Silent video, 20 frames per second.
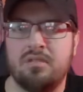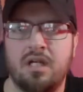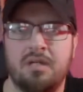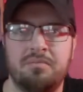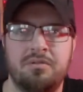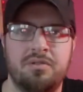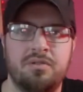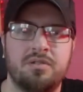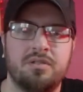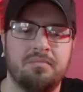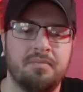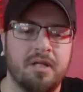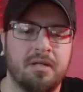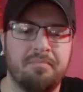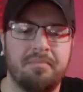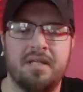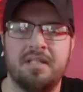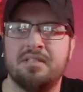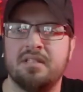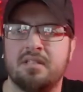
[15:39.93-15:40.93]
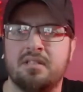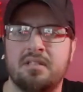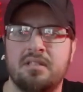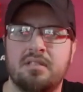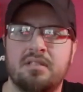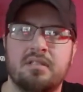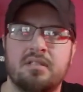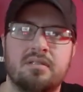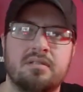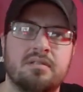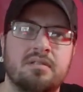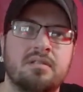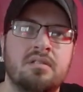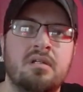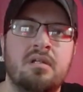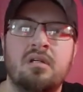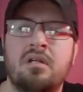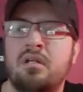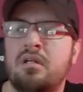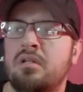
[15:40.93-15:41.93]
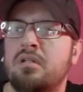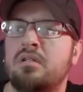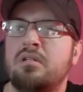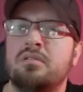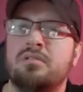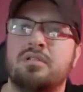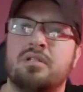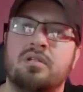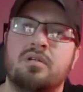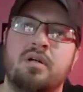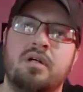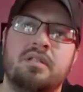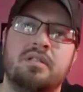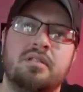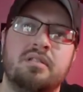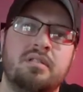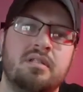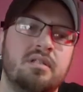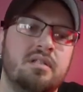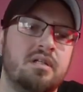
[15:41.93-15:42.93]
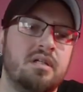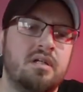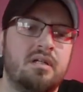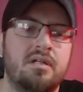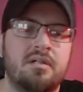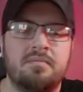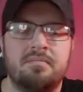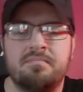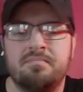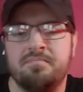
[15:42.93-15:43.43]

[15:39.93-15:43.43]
to do some like basic details. So I did the